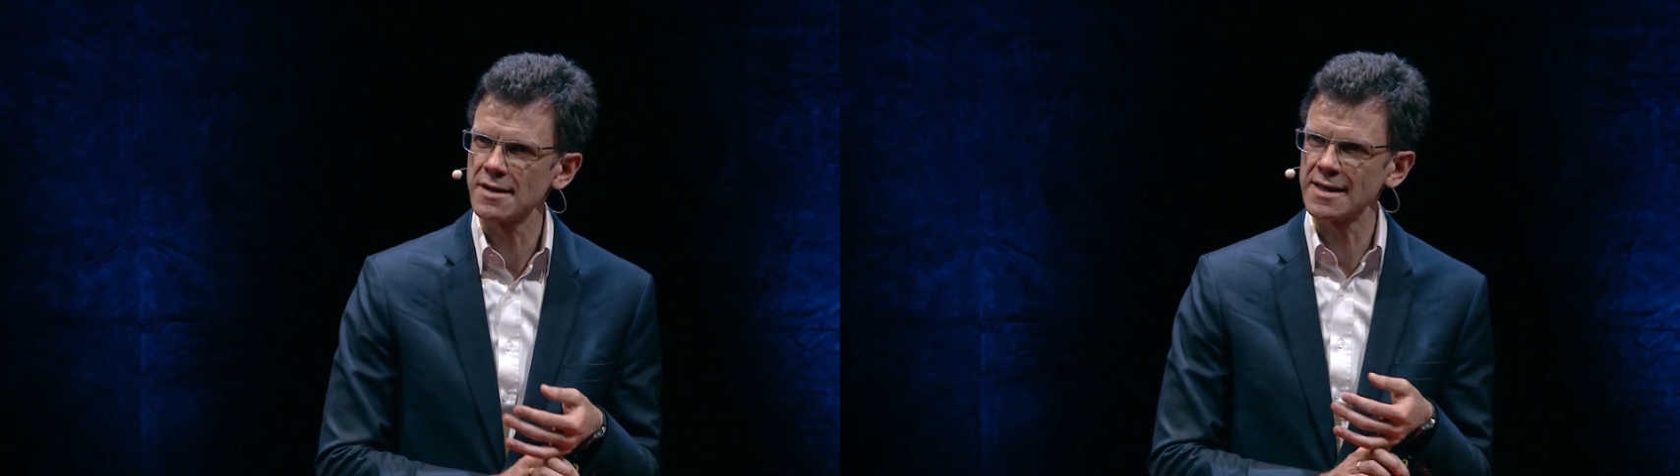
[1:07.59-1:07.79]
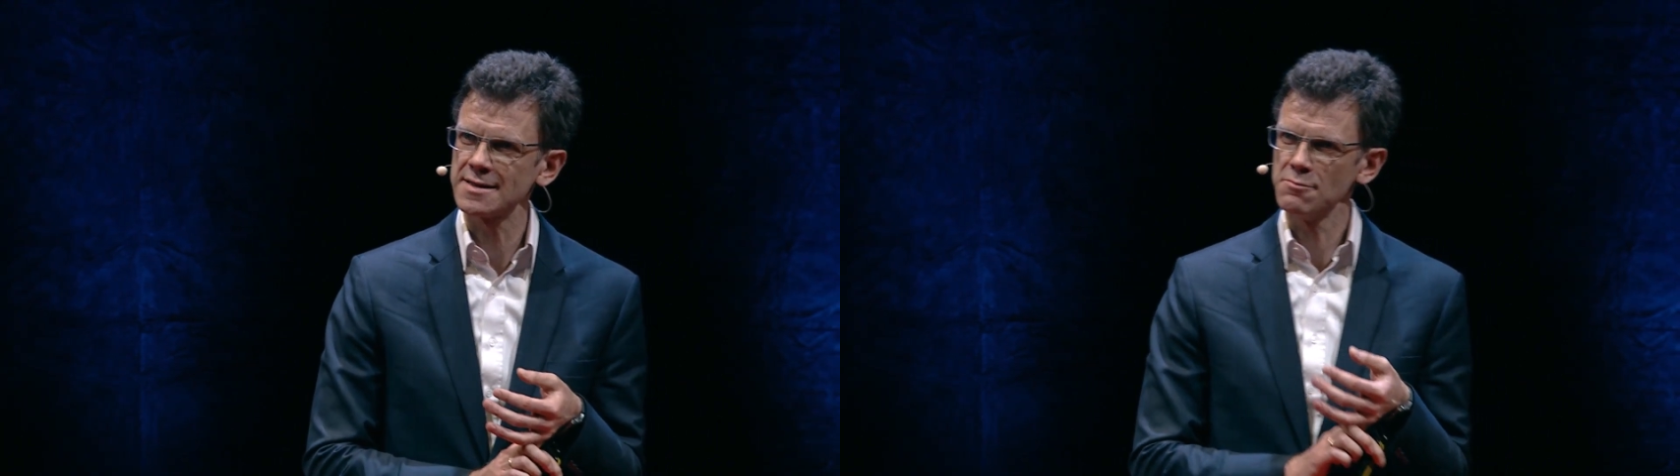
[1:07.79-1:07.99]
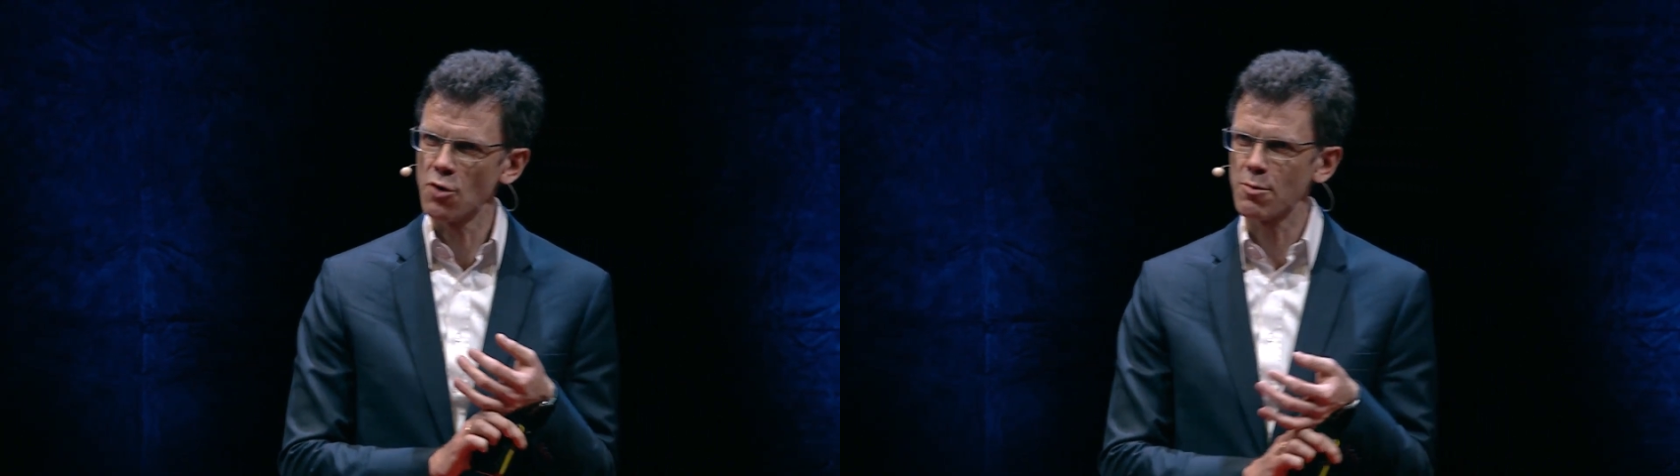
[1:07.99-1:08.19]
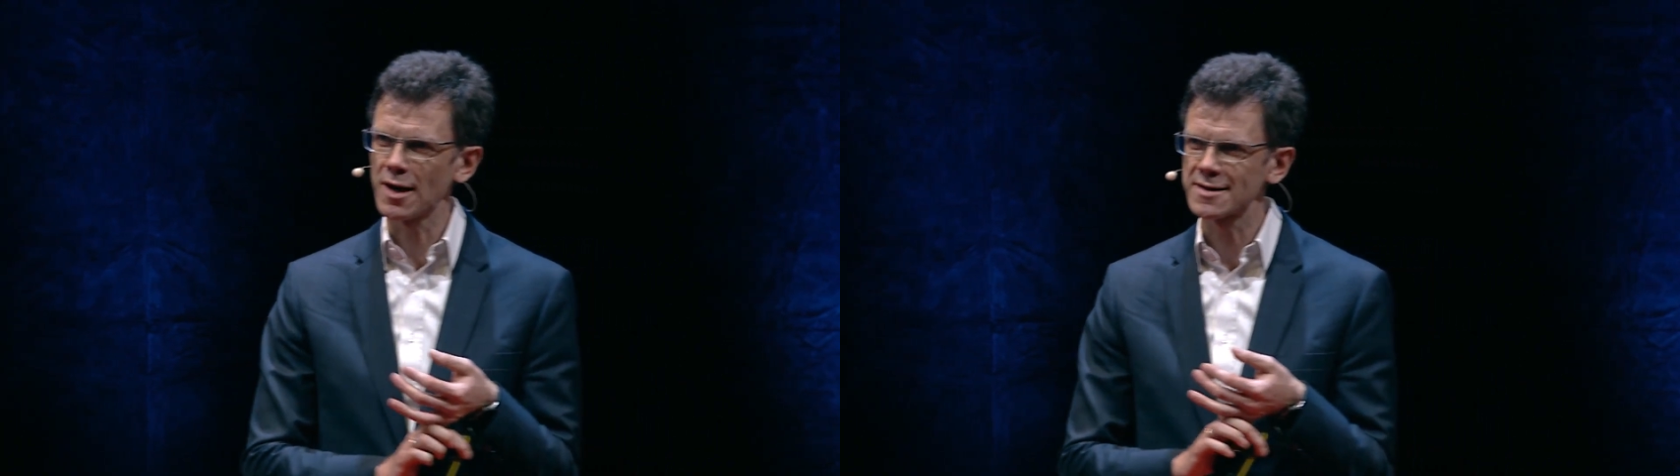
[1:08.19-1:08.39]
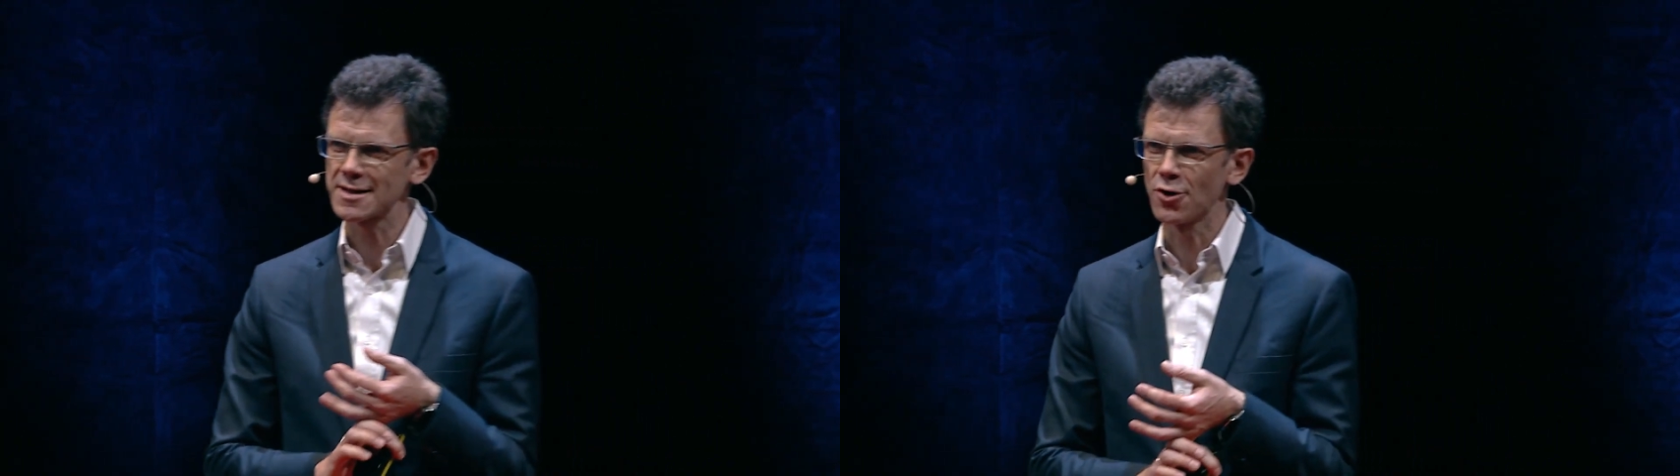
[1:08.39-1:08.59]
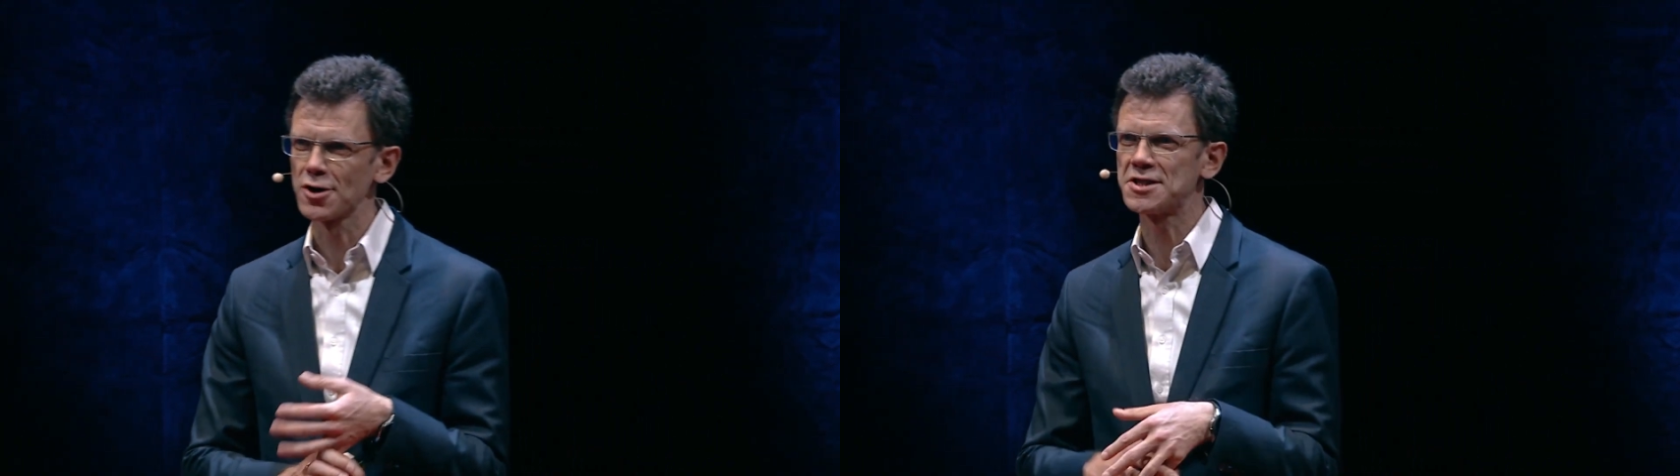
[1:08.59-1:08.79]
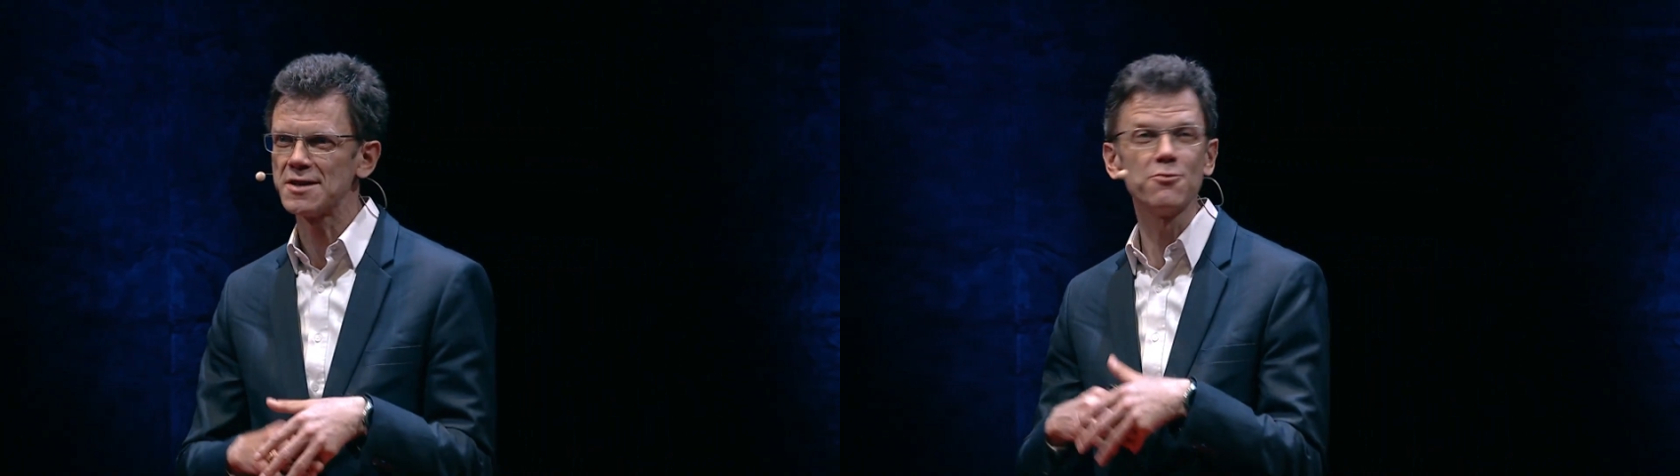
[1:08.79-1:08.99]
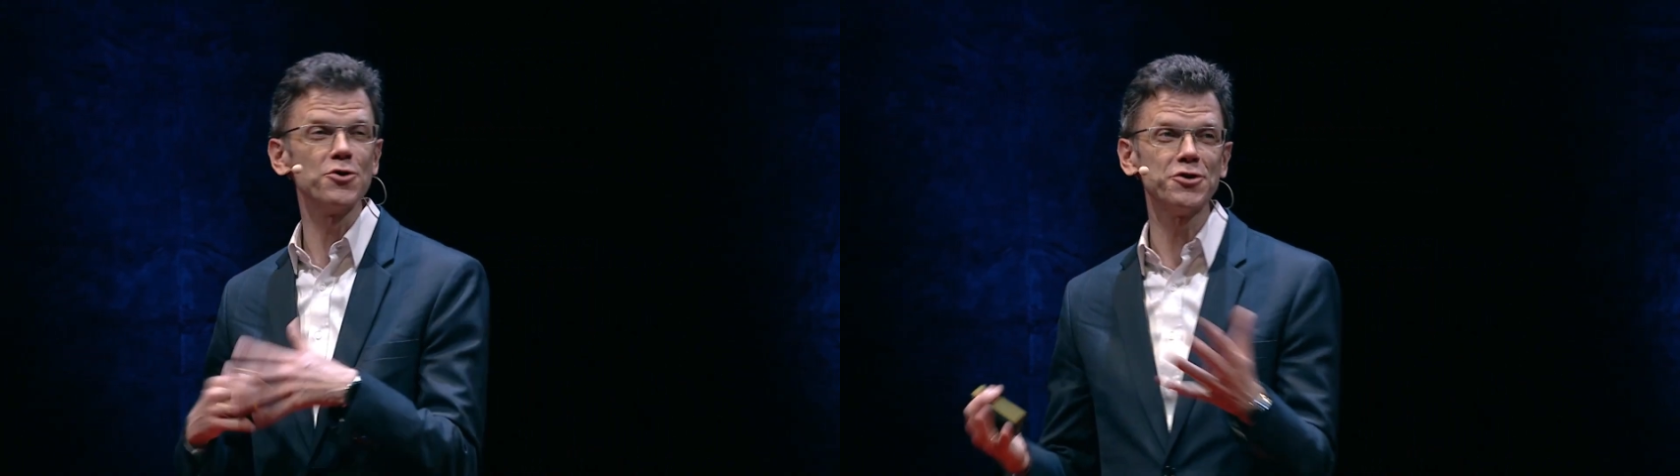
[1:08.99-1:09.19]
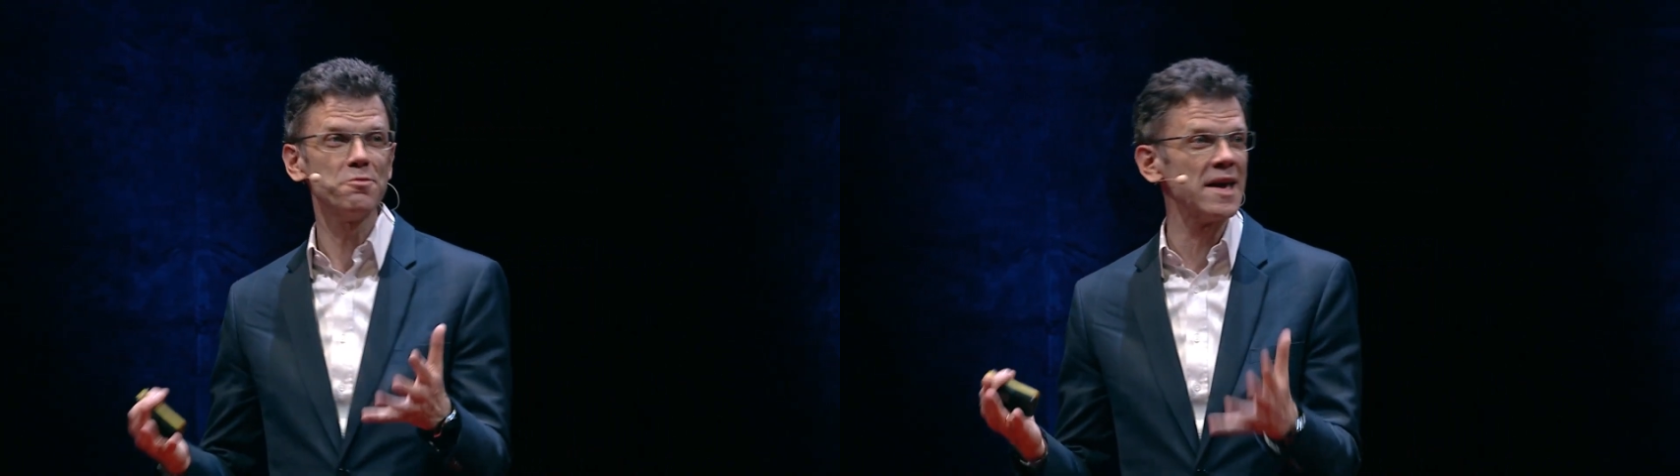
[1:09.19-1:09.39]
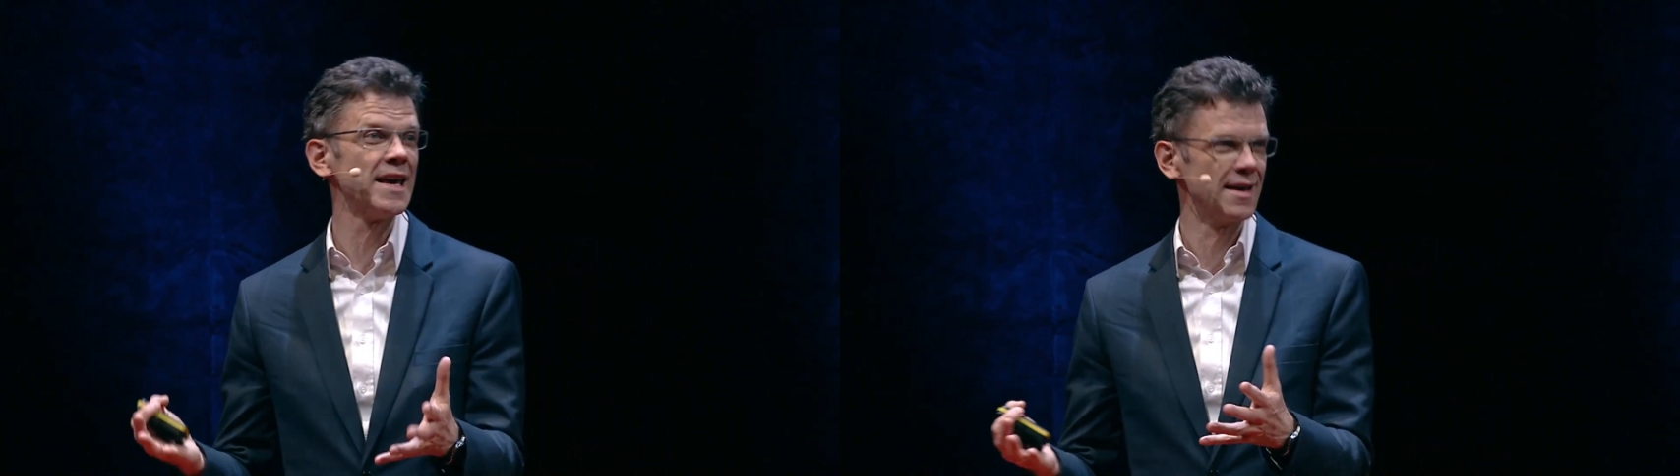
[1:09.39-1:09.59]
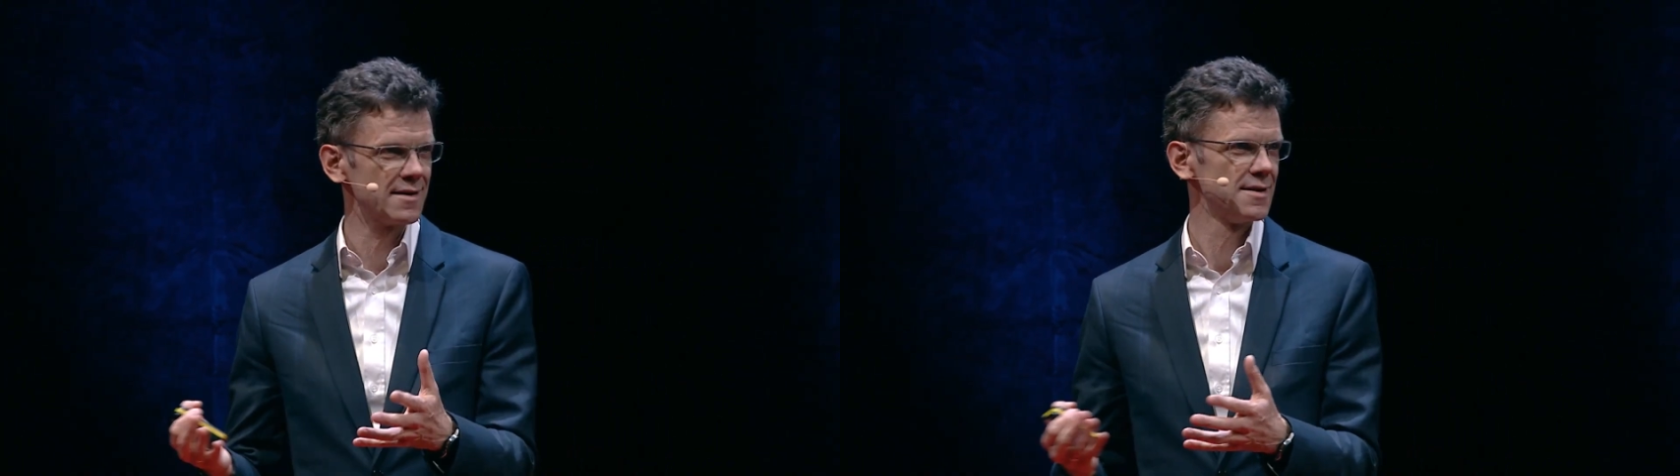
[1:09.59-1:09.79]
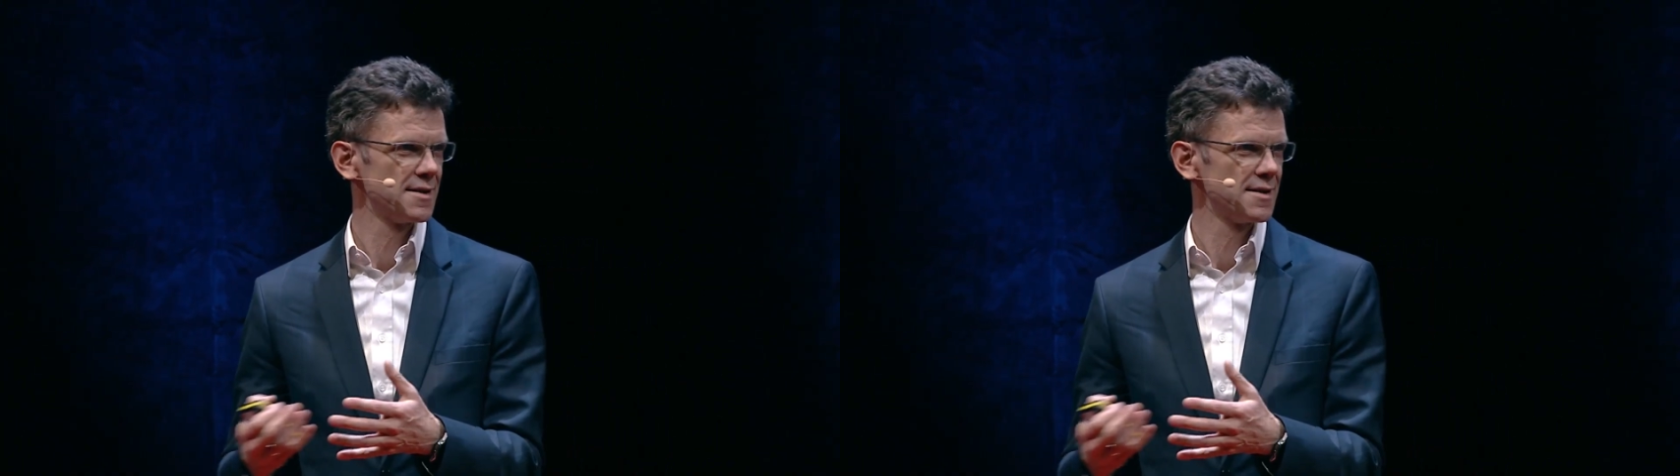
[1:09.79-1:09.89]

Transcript: that mobile technology would be